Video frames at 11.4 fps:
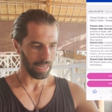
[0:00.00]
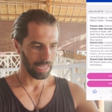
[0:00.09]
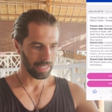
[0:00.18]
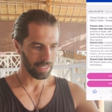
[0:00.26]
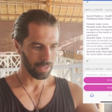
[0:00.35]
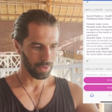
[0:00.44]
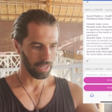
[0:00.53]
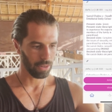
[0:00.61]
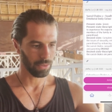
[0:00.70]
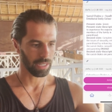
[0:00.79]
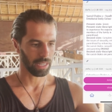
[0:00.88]
and see what it
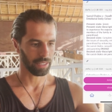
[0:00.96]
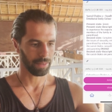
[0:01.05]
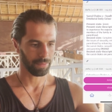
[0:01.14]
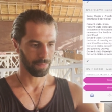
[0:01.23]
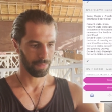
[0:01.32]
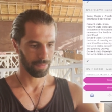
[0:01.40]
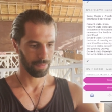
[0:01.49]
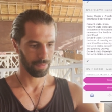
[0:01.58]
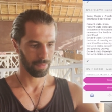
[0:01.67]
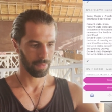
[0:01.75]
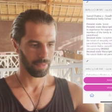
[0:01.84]
looks like.
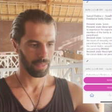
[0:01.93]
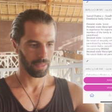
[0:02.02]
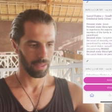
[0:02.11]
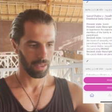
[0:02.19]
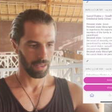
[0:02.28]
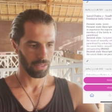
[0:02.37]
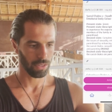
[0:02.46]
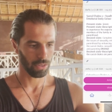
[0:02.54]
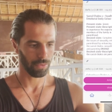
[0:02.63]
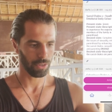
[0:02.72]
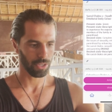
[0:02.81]
So
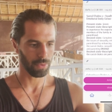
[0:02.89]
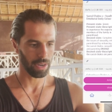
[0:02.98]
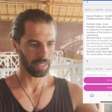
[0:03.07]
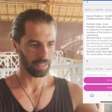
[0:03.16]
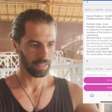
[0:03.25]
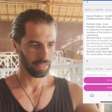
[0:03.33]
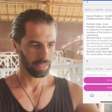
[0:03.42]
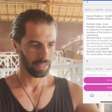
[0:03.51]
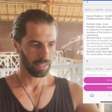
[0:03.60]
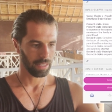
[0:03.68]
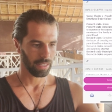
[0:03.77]
the first one,
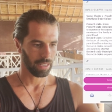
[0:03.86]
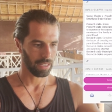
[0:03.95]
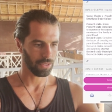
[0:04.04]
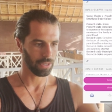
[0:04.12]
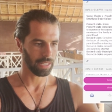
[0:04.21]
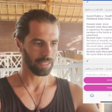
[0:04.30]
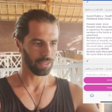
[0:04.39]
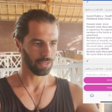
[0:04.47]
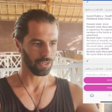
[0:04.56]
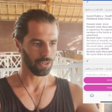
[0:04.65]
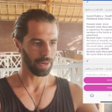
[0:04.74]
as you can see
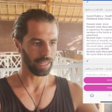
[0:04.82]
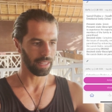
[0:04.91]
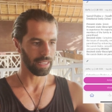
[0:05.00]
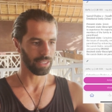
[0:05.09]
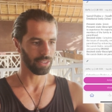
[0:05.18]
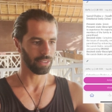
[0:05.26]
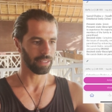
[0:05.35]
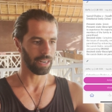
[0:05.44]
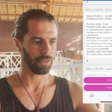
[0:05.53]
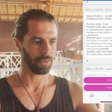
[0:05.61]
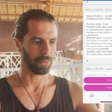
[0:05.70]
on the screen, is going to
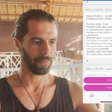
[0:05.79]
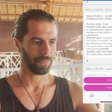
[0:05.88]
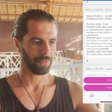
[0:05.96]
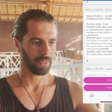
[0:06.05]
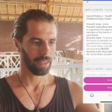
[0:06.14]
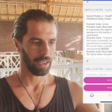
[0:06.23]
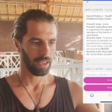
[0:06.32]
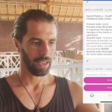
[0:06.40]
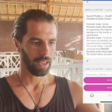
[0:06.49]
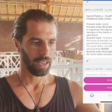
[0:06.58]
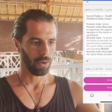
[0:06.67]
tell you
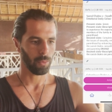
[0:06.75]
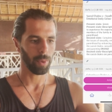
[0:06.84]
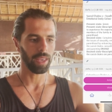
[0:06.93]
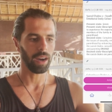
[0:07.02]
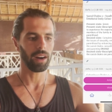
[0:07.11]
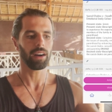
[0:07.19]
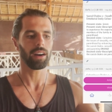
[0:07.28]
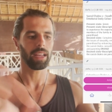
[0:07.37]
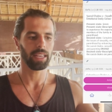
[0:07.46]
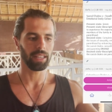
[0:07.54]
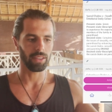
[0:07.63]
we are
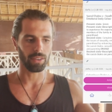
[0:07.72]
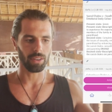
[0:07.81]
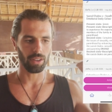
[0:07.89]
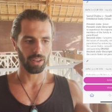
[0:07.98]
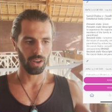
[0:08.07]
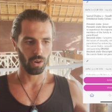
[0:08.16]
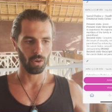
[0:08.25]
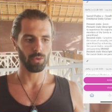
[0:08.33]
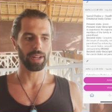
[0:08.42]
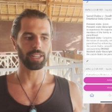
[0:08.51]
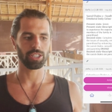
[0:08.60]
in the
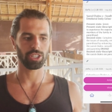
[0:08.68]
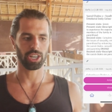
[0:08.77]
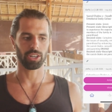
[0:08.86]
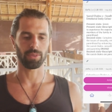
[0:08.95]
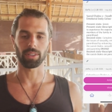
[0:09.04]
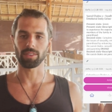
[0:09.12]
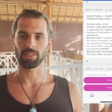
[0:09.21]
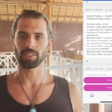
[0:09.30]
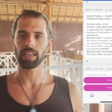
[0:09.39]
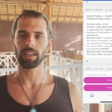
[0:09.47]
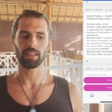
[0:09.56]
orange chakra, the
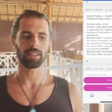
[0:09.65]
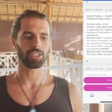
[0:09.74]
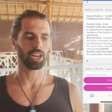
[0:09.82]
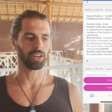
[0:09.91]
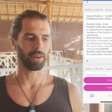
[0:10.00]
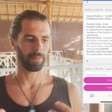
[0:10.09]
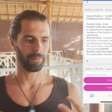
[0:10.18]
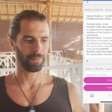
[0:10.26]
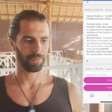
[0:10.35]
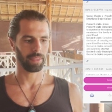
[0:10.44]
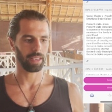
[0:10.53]
2nd chakra.
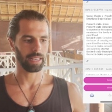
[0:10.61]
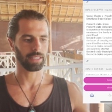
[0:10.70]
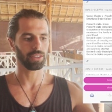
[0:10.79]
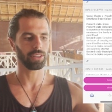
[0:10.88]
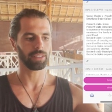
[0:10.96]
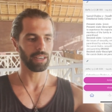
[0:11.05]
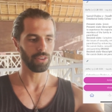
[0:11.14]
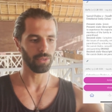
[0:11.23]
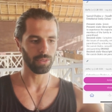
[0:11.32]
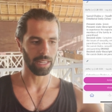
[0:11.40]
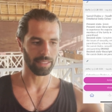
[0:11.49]
It's going to tell
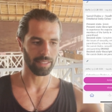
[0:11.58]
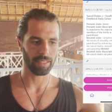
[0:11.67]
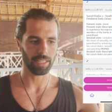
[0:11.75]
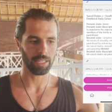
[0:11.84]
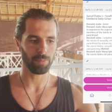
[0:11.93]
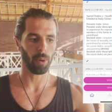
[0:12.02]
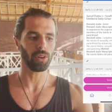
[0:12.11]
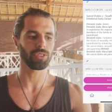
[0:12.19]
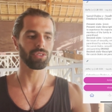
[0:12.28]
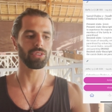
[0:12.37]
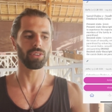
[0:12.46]
you that this
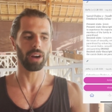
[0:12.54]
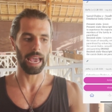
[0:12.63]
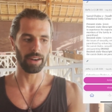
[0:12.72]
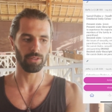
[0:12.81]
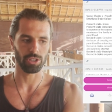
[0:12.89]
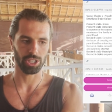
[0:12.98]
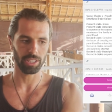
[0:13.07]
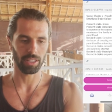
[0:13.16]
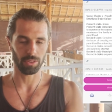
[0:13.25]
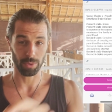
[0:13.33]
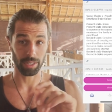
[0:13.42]
particular energy
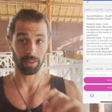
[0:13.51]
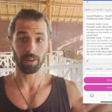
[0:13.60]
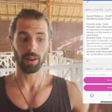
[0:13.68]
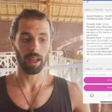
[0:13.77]
that we're